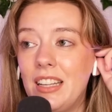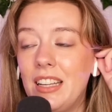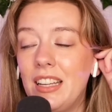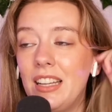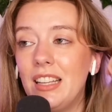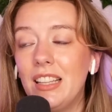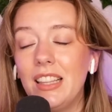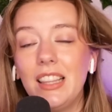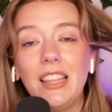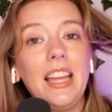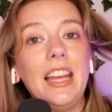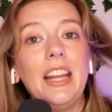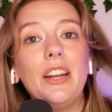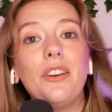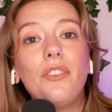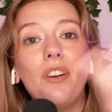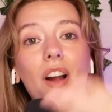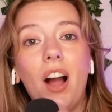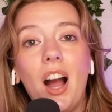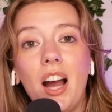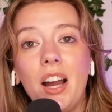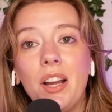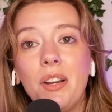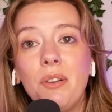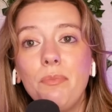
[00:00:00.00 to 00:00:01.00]
later
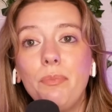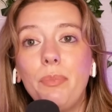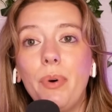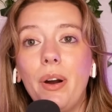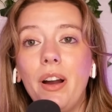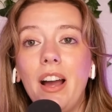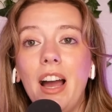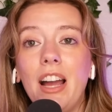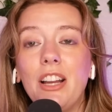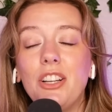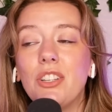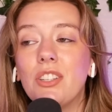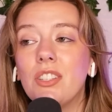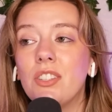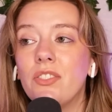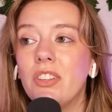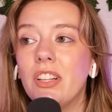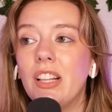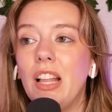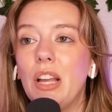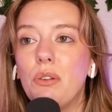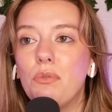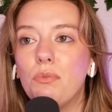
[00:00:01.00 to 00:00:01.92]
on, but I just feel like